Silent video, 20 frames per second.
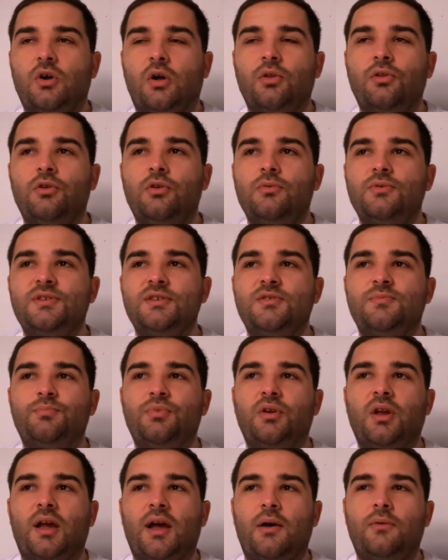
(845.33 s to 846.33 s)
All the news he's
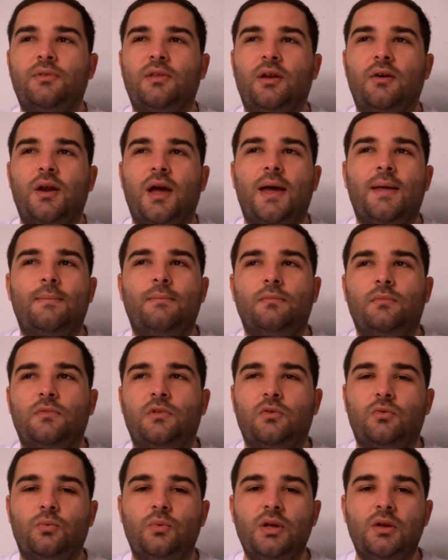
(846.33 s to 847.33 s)
putting out there, and
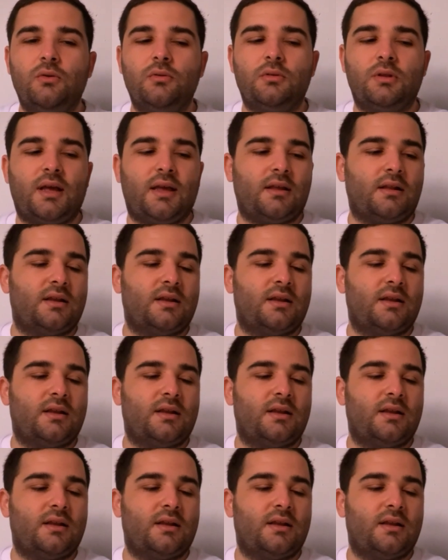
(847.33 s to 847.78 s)
the real,